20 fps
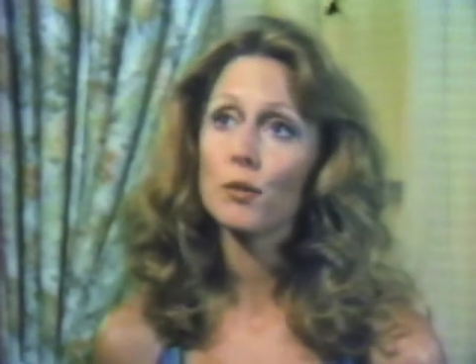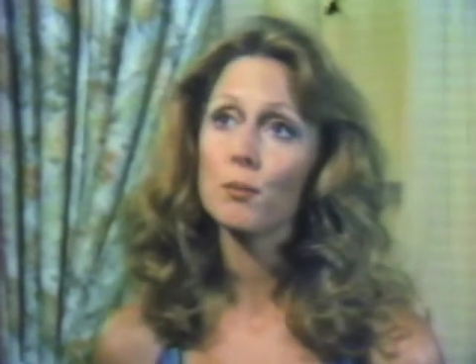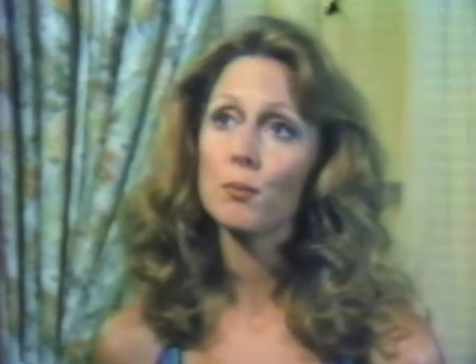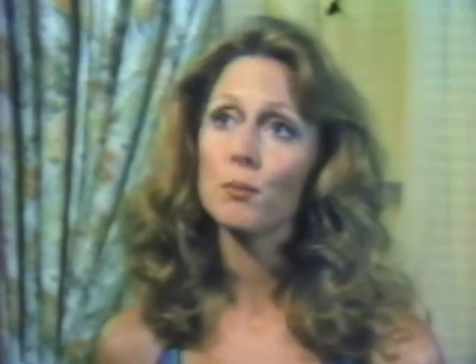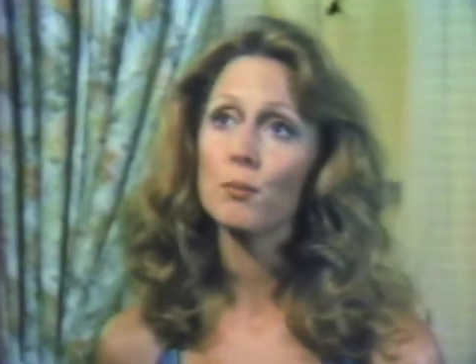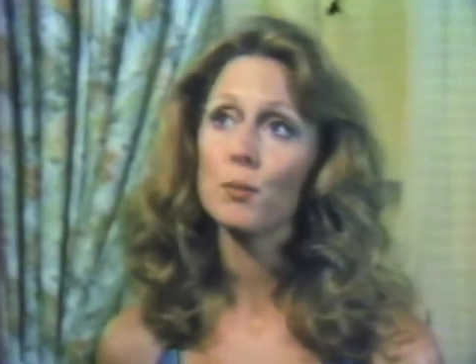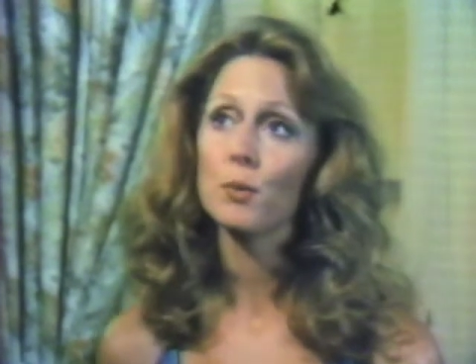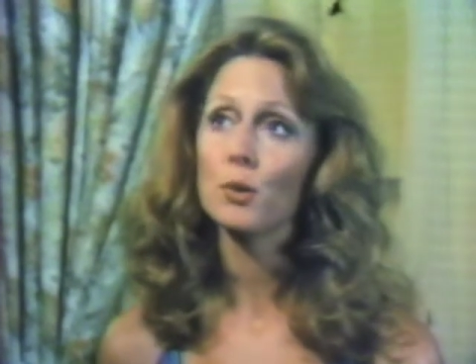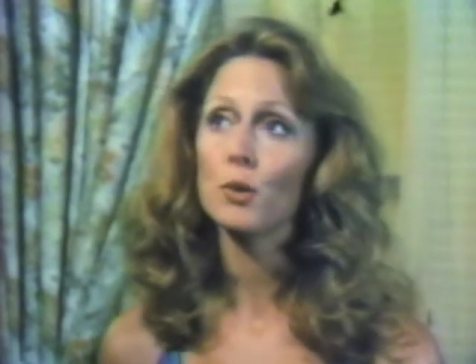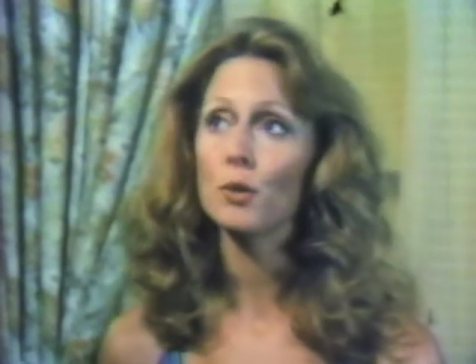
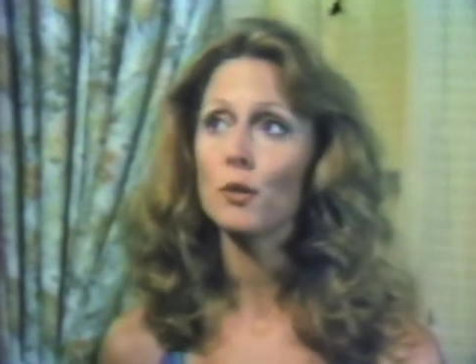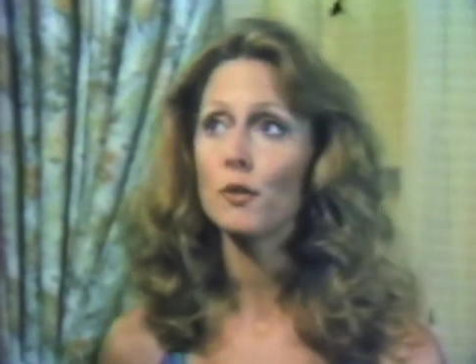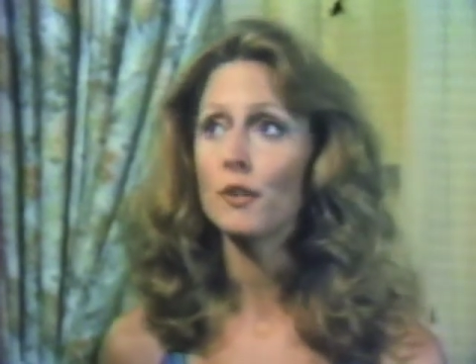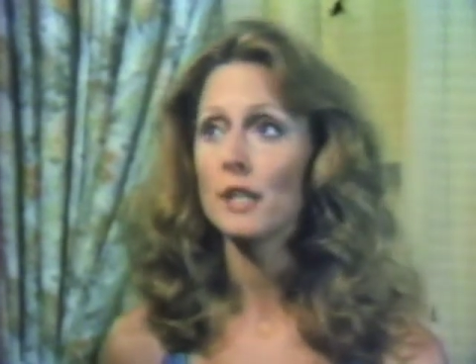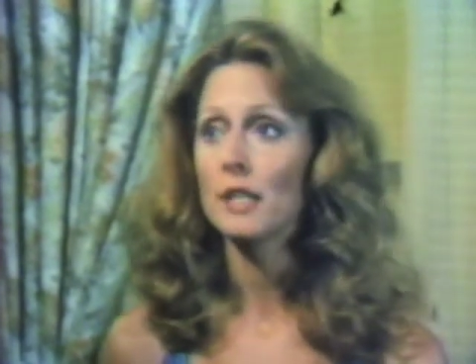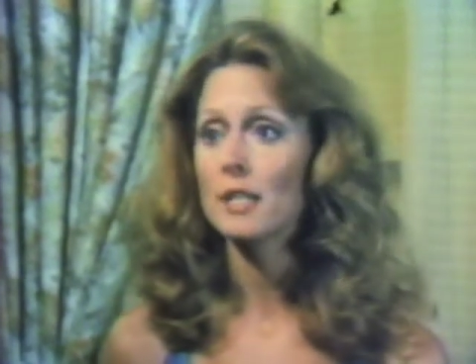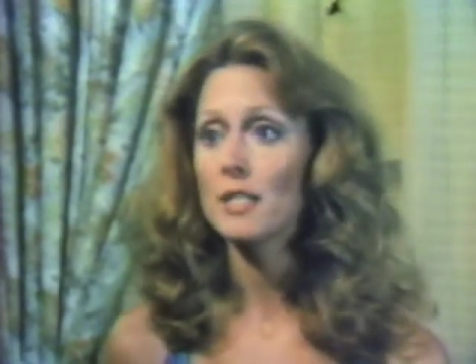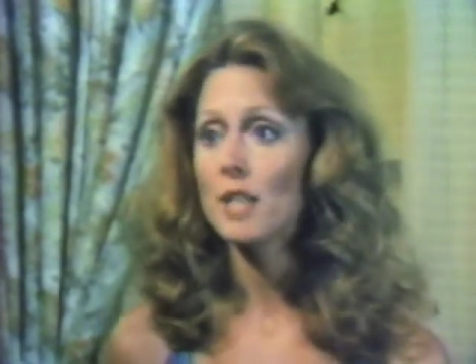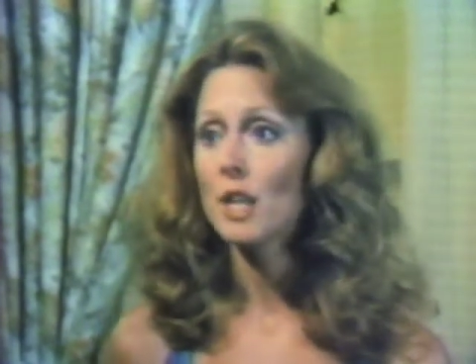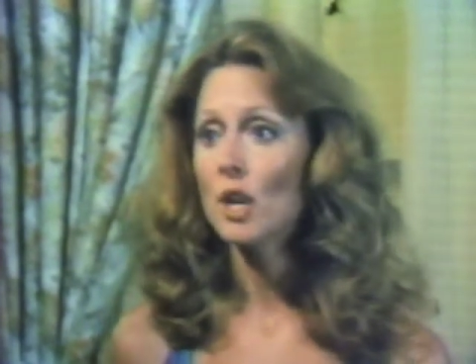
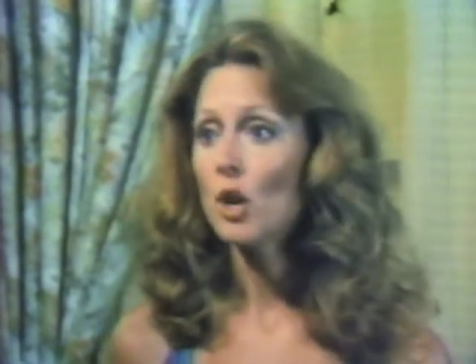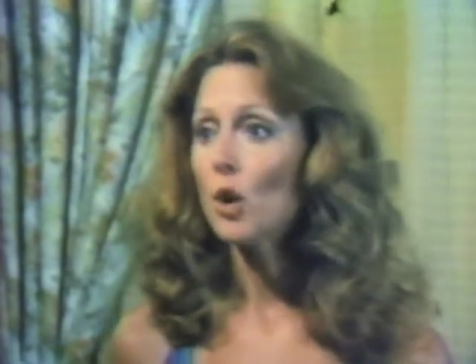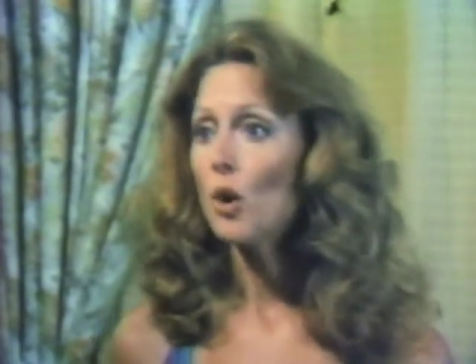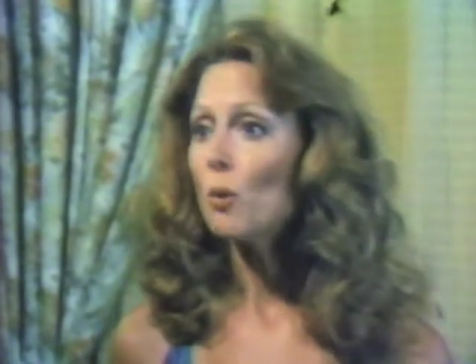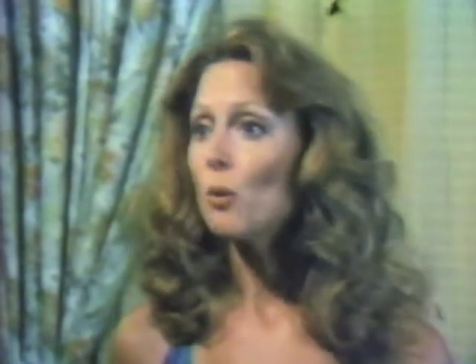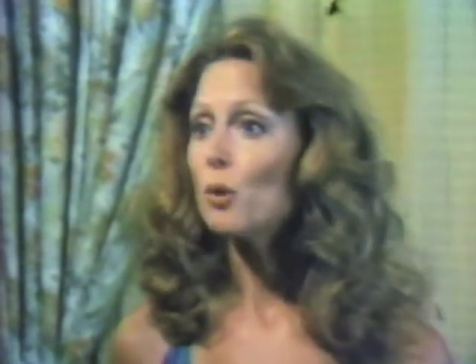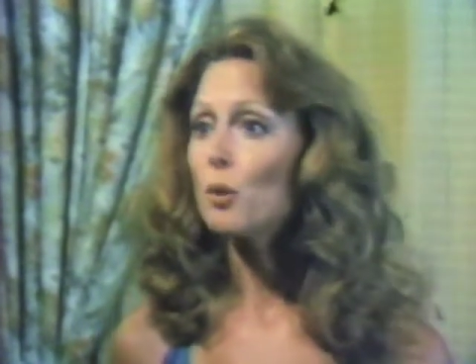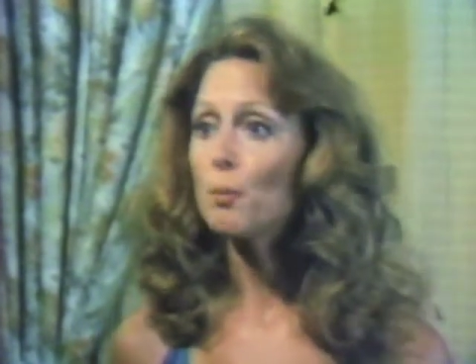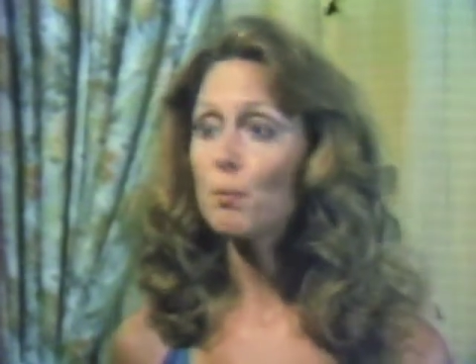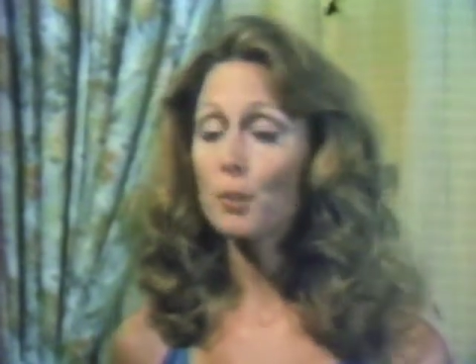movies
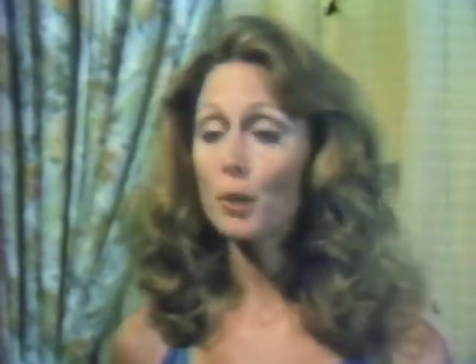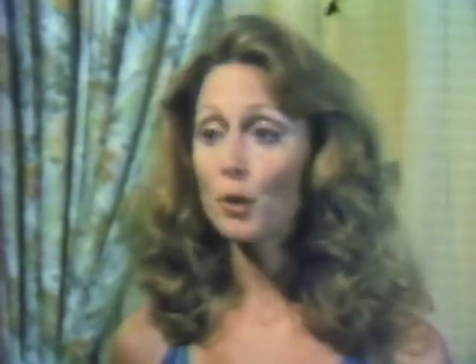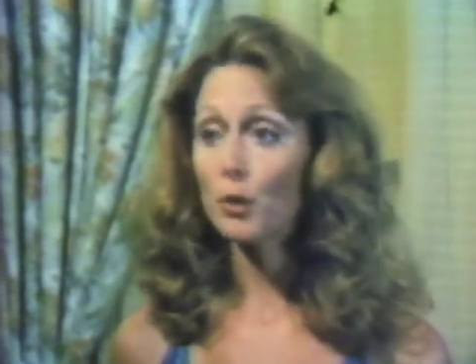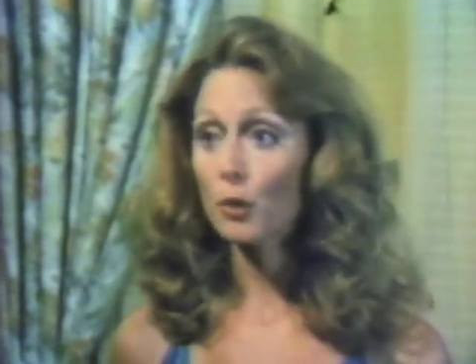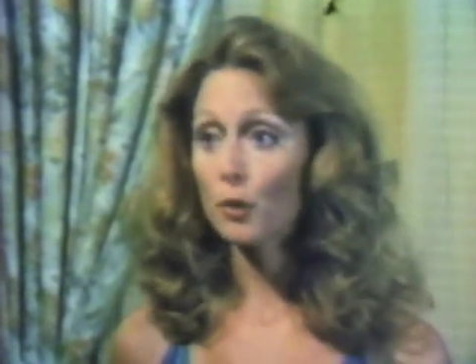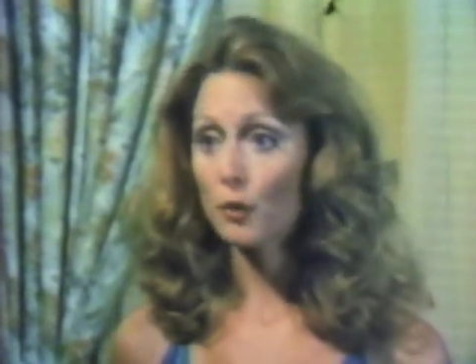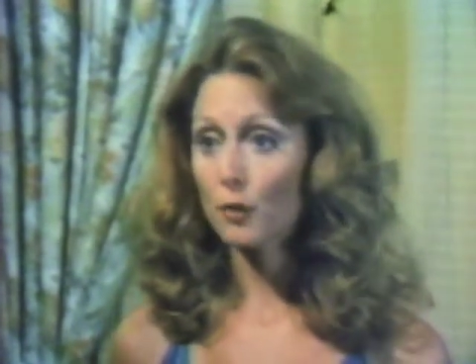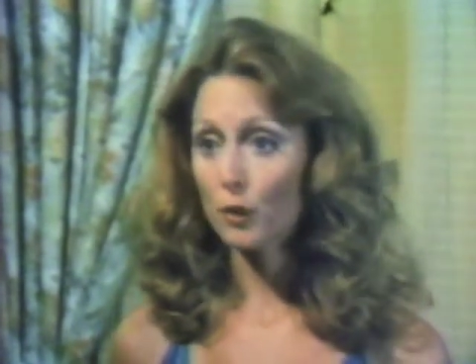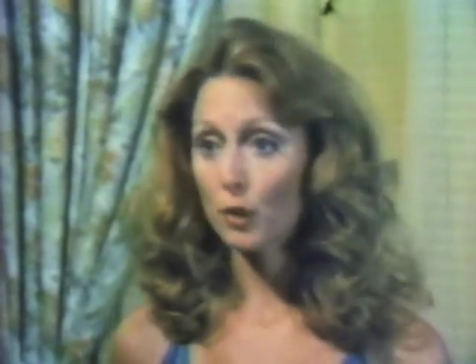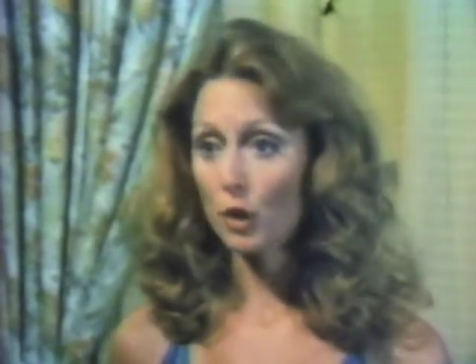with
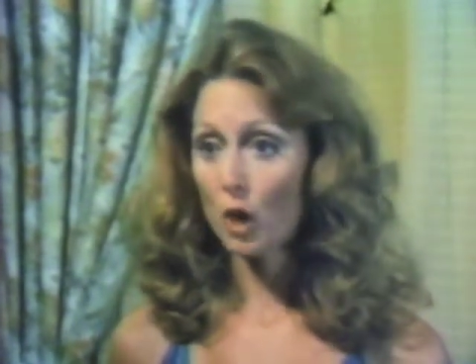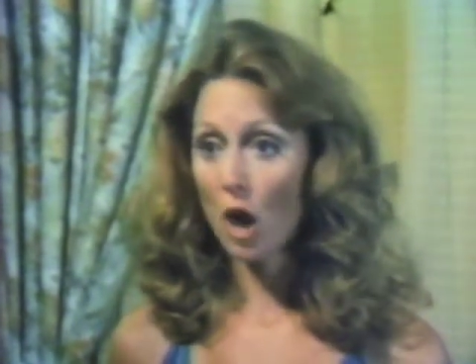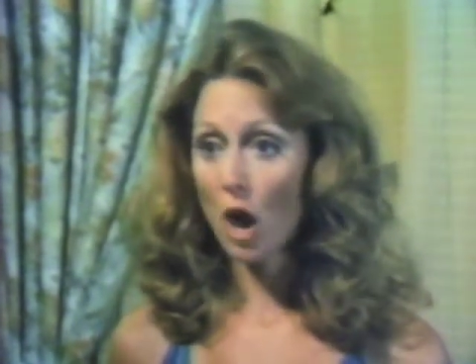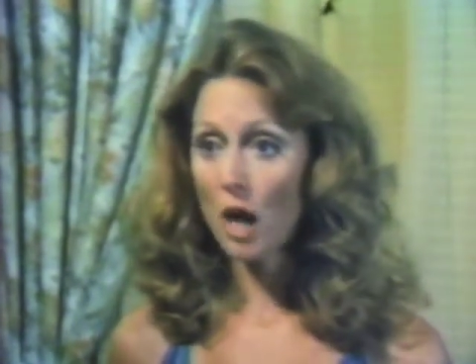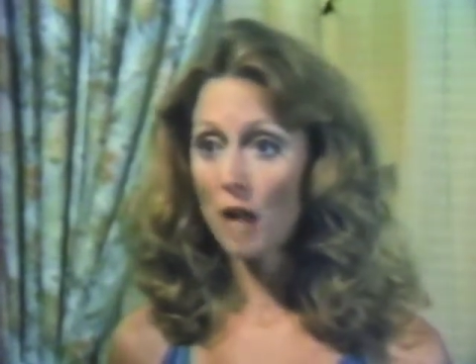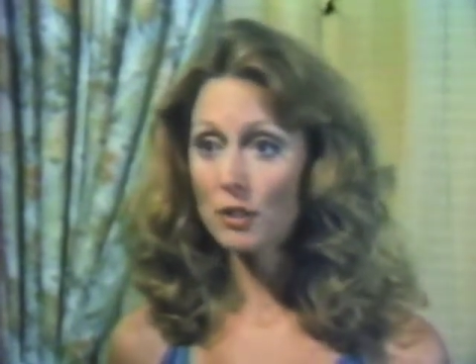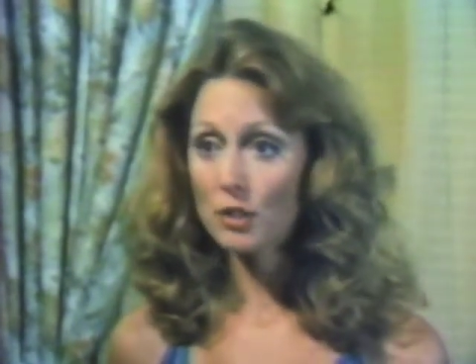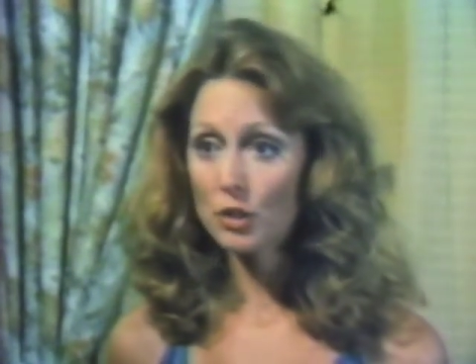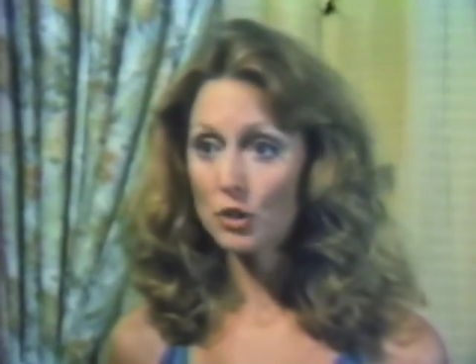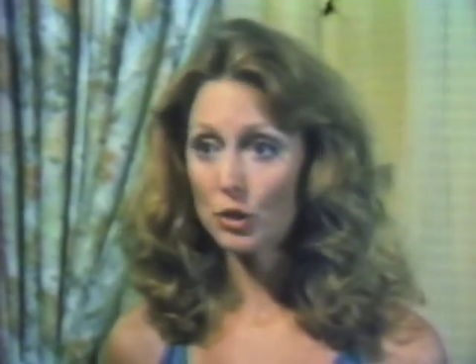beautiful
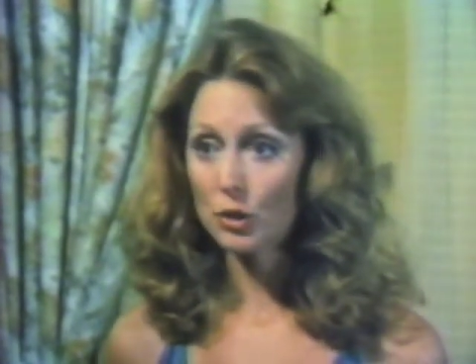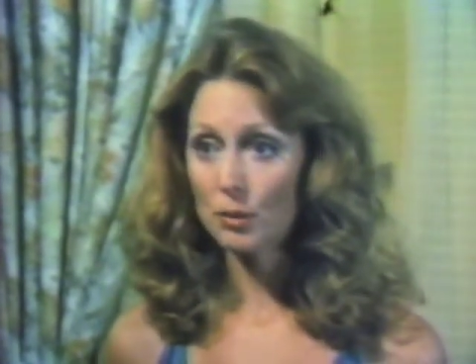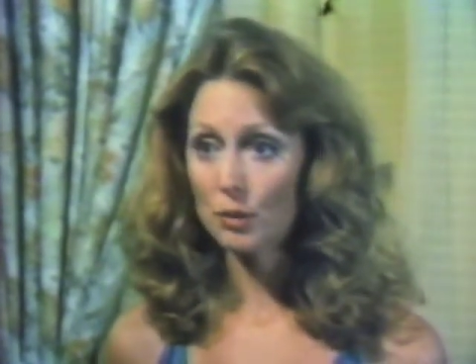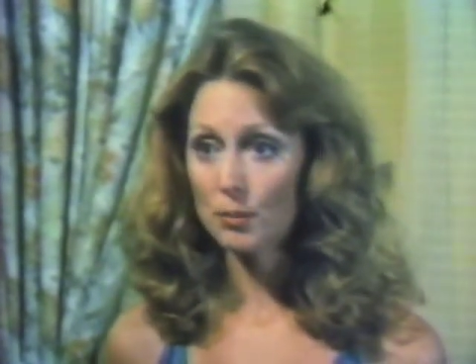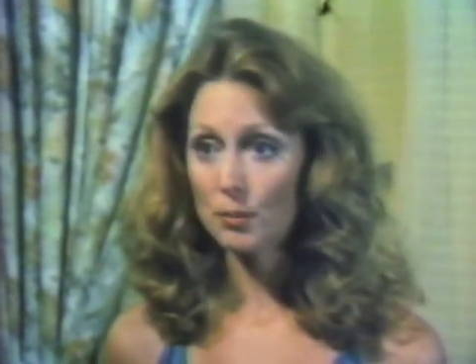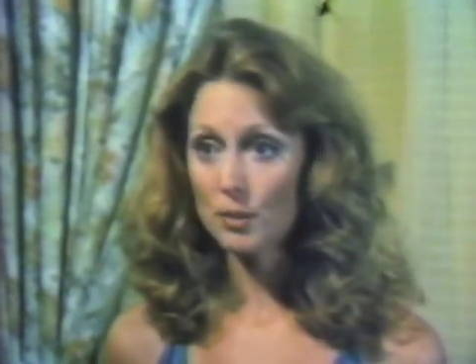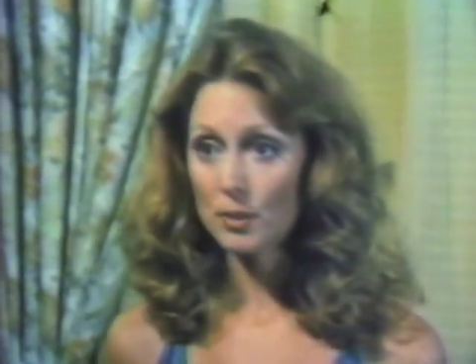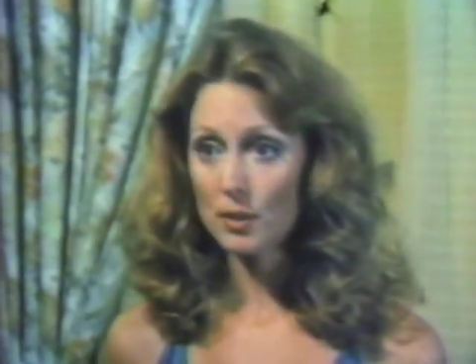costumes.